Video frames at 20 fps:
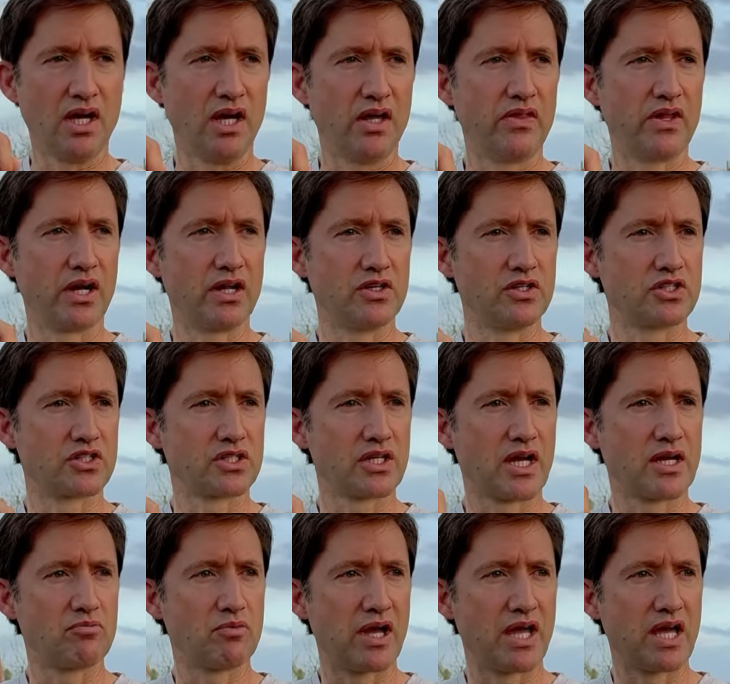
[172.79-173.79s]
And then I just
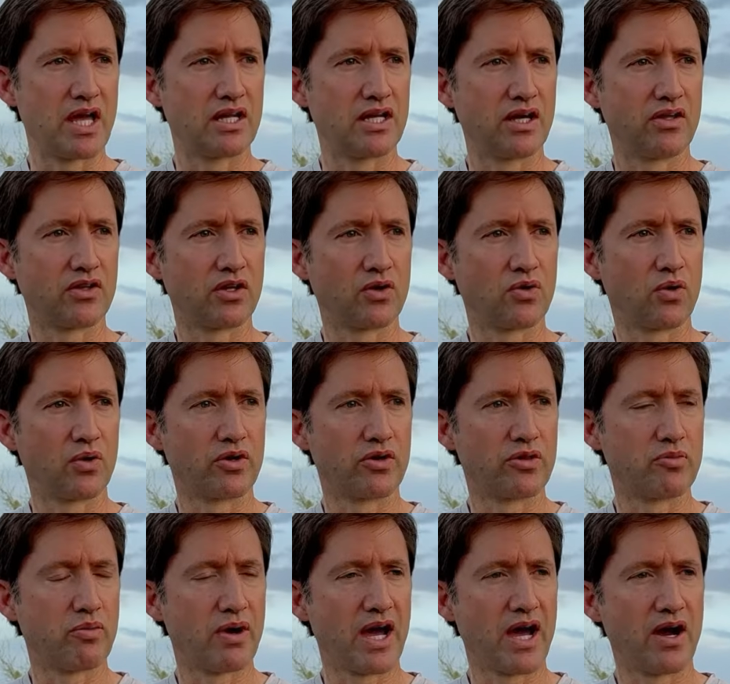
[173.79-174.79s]
slide my hand down the cord to
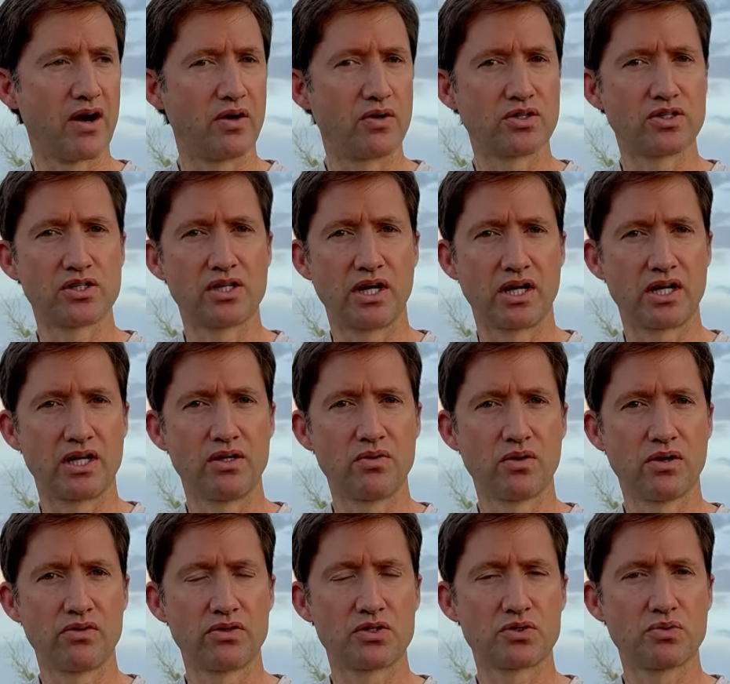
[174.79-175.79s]
the pouch, and I can do
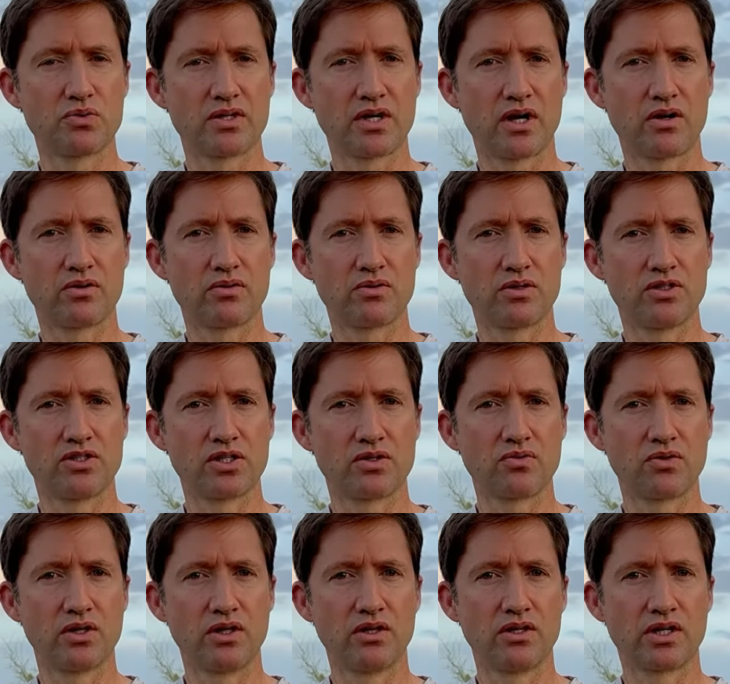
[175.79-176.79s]
all this without
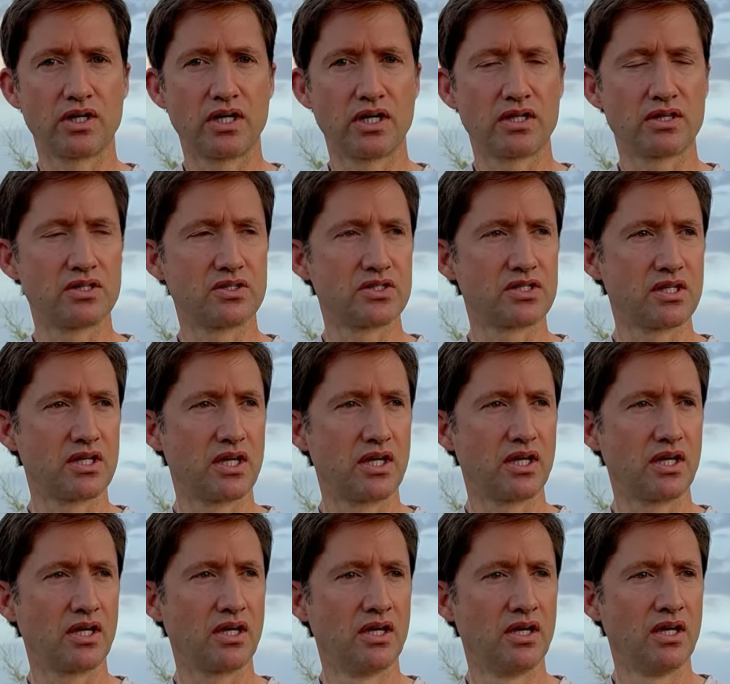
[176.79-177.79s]
generally looking at the
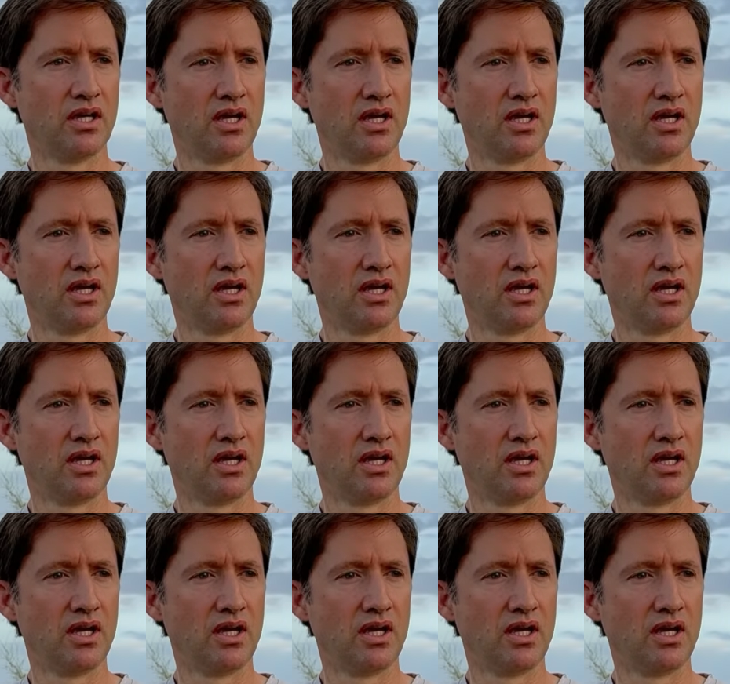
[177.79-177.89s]
sling.